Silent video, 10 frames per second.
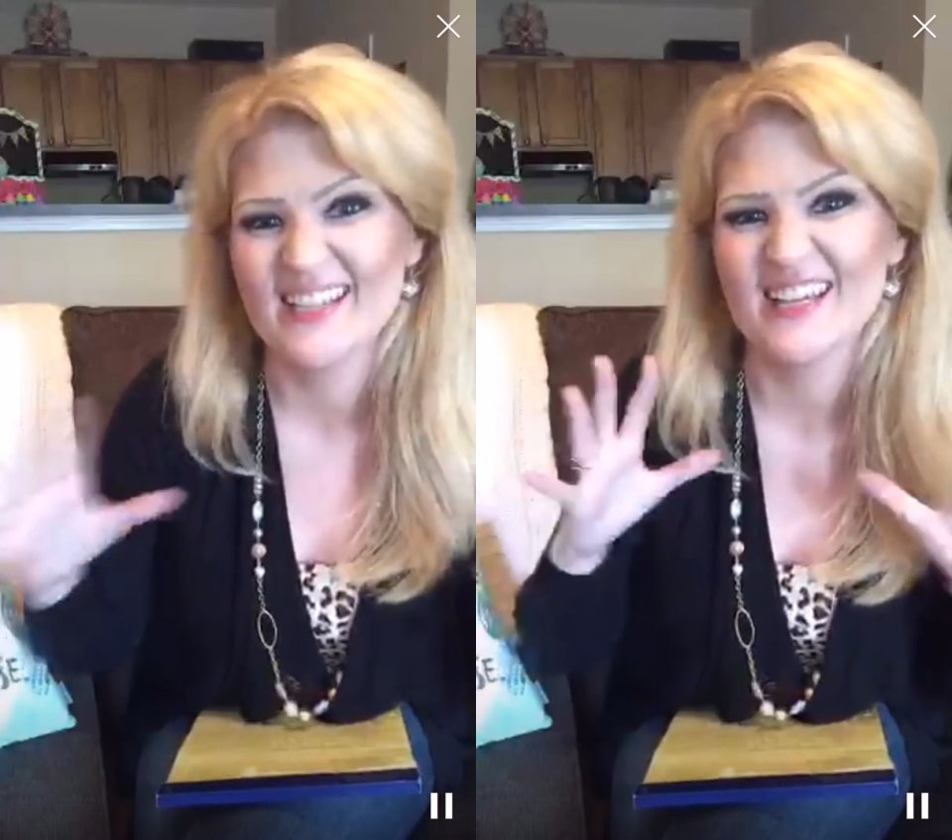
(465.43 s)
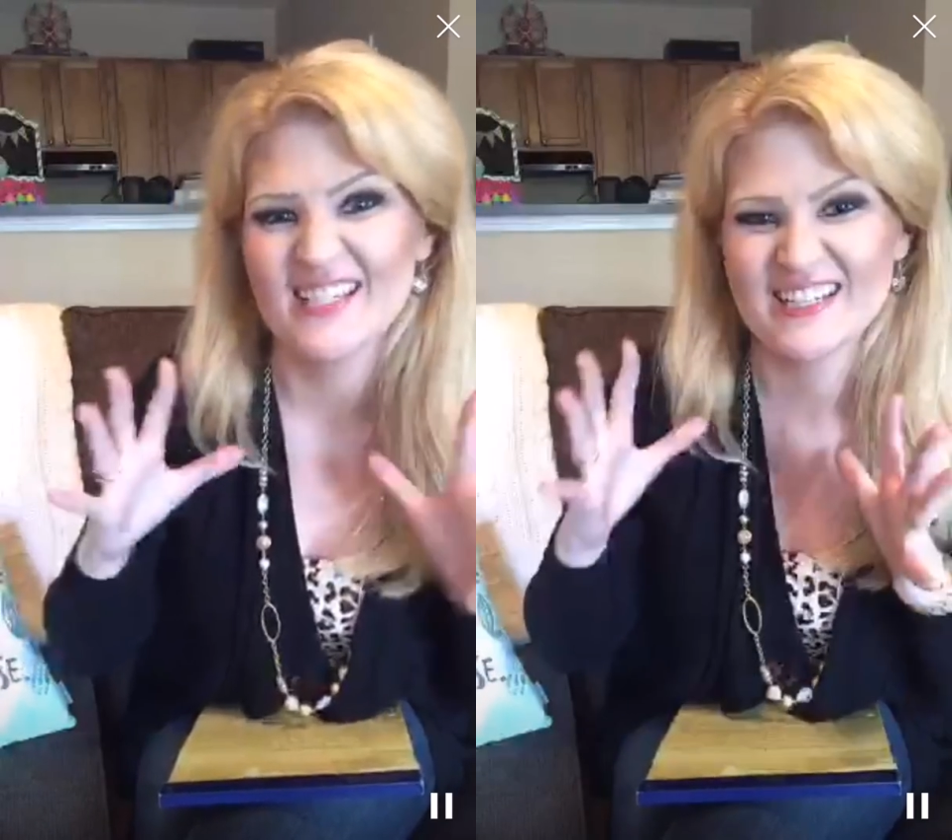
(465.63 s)

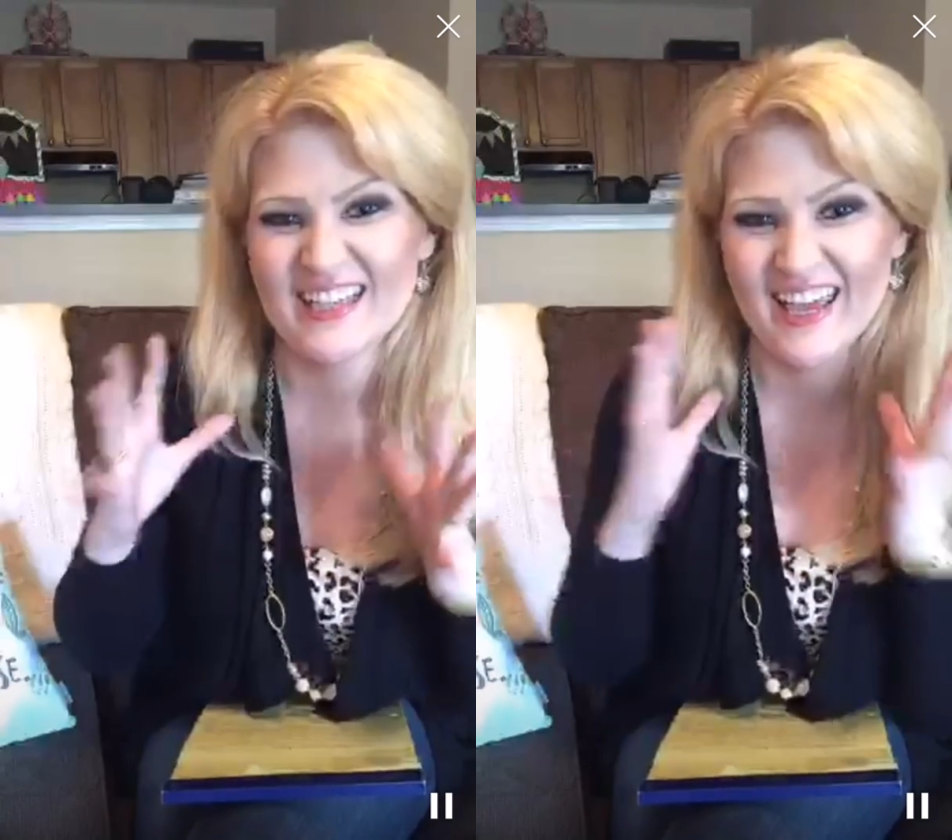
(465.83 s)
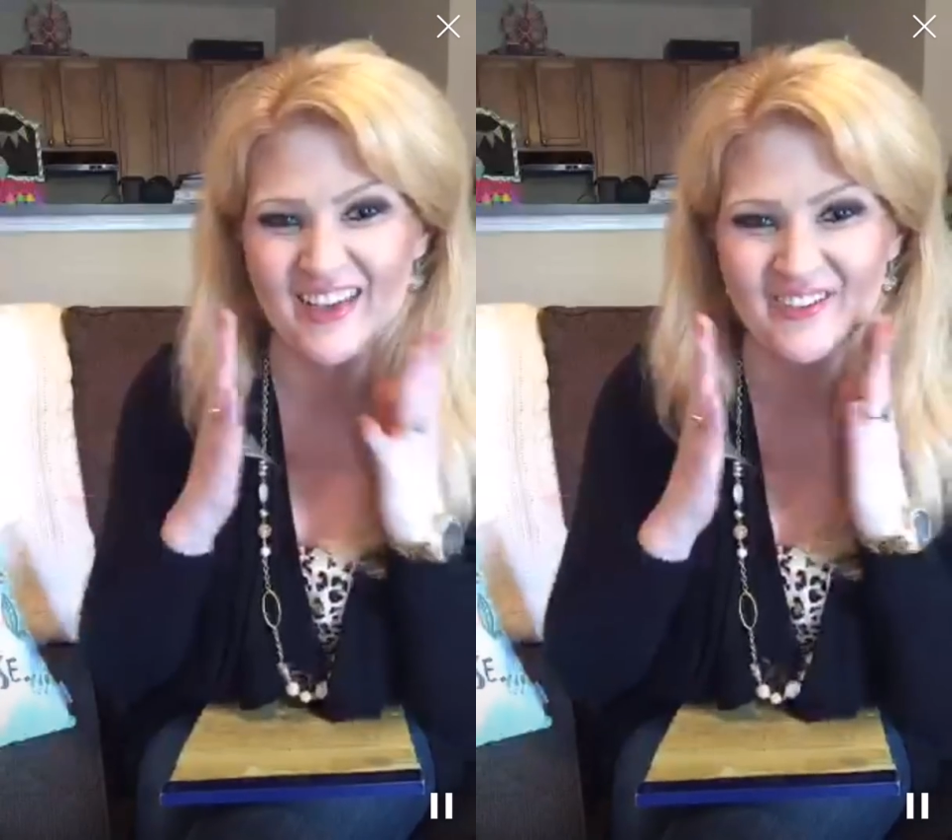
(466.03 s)
I just
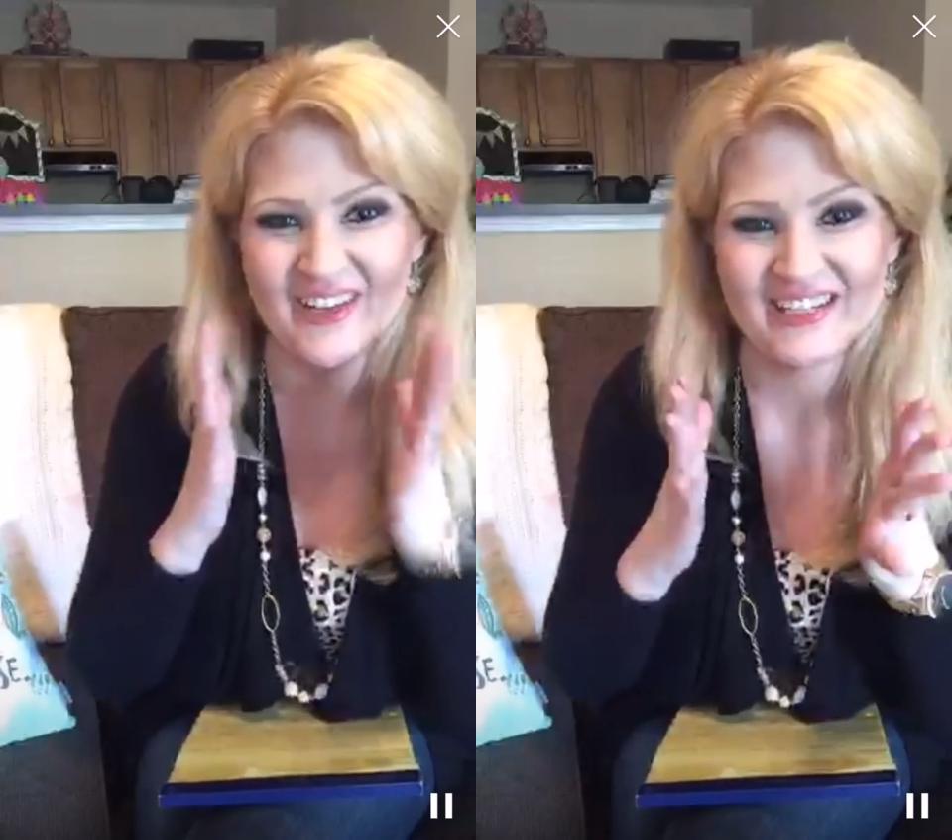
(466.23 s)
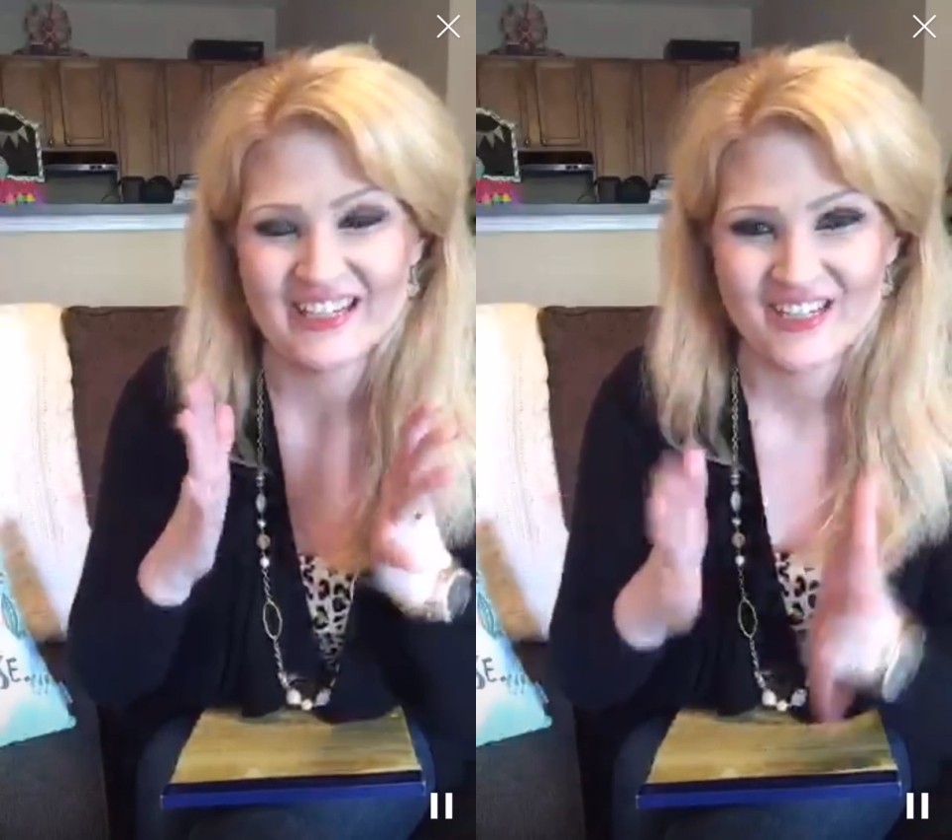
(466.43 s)
can't
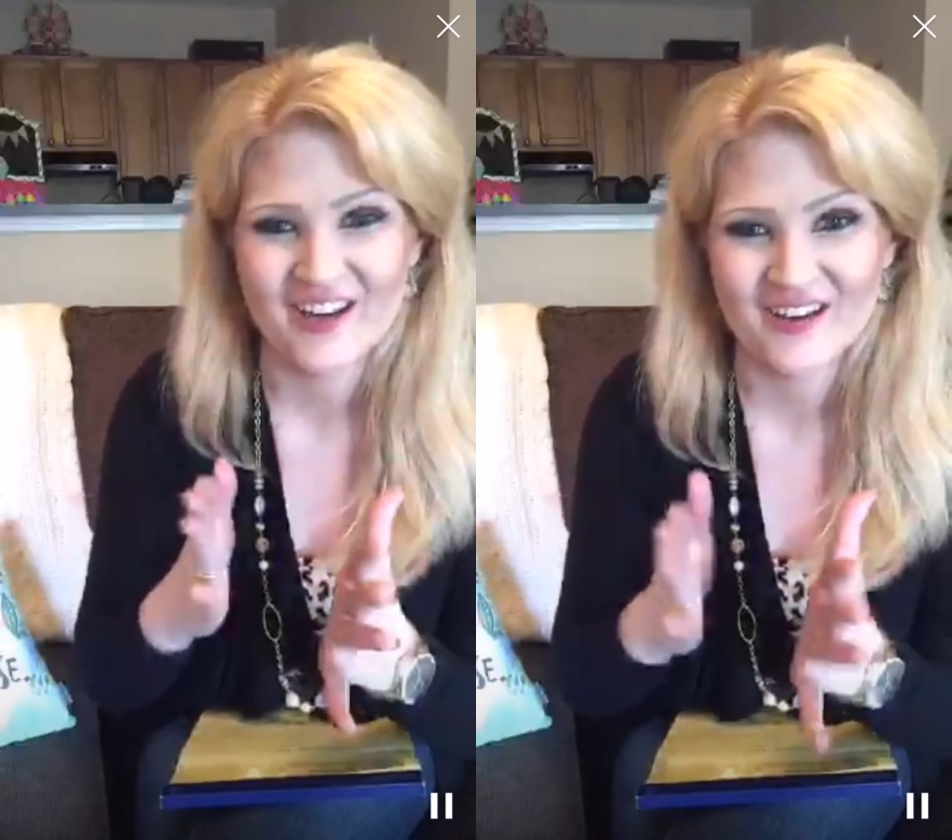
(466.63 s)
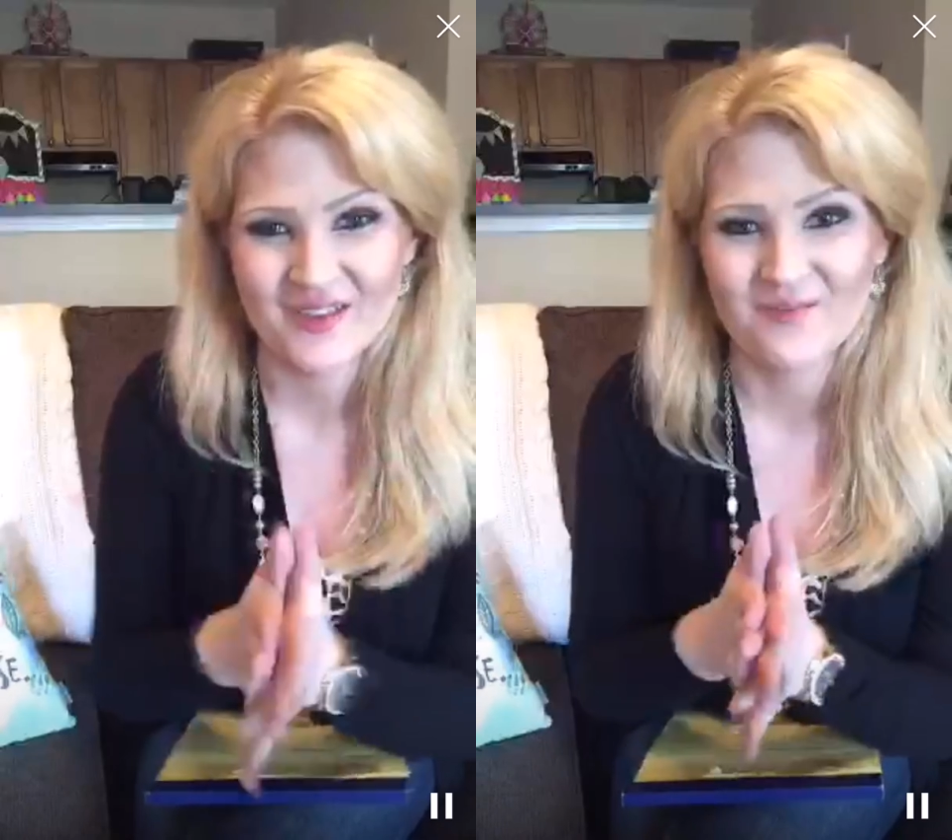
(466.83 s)
wait to
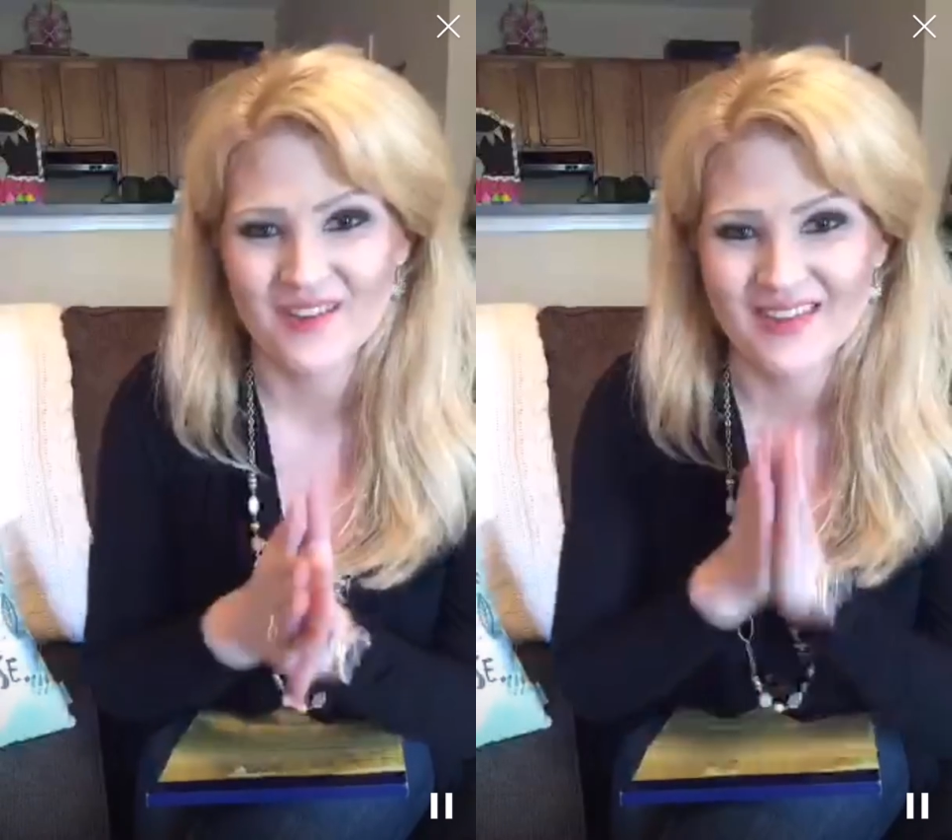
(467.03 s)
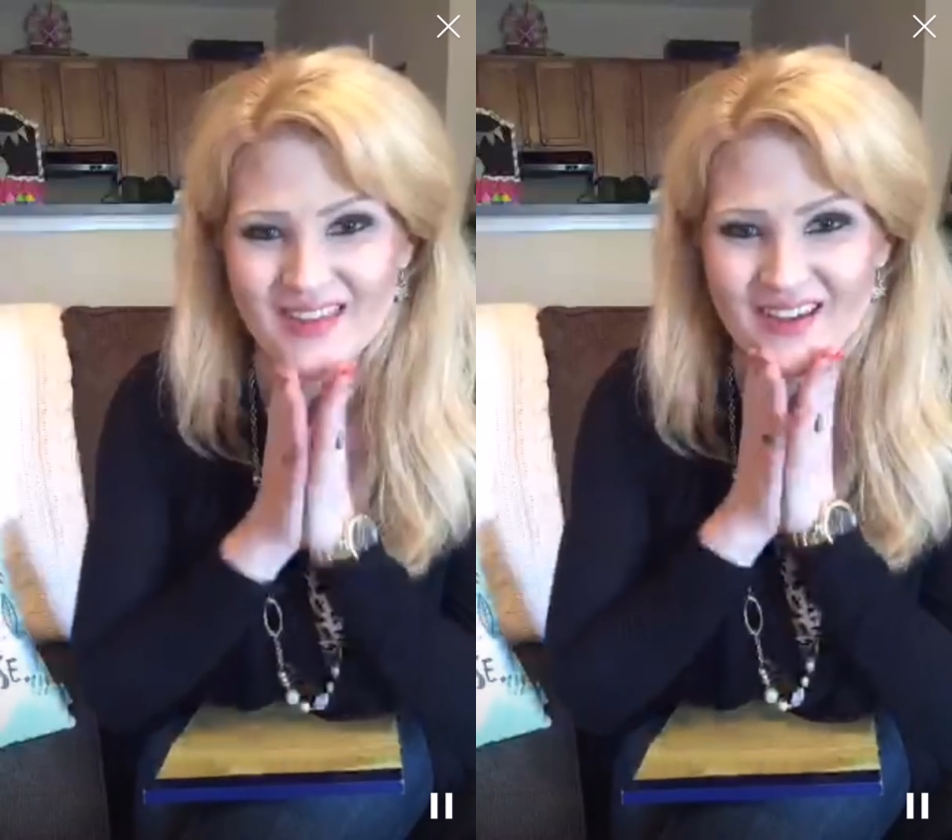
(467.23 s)
share them
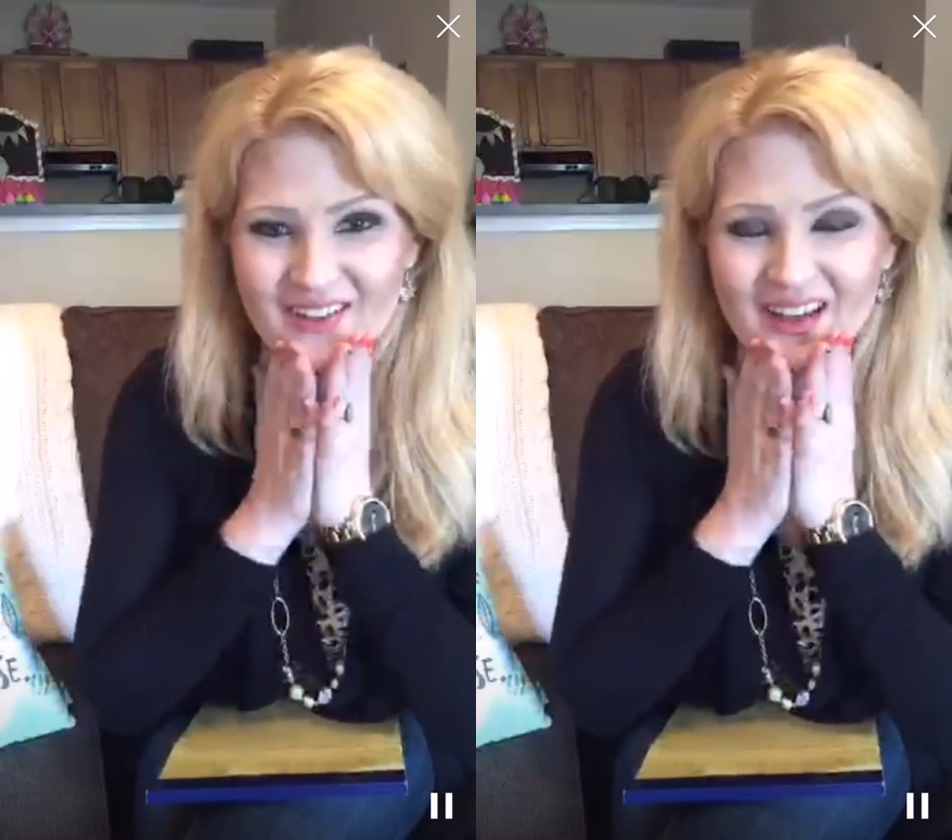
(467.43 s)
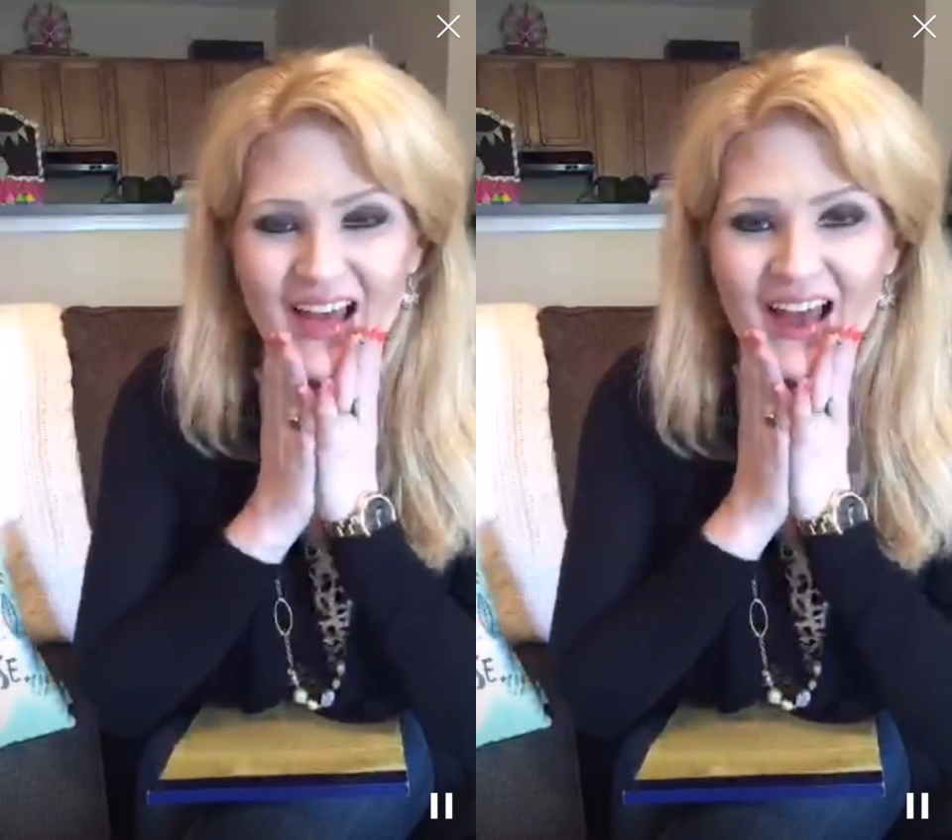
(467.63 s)
with you.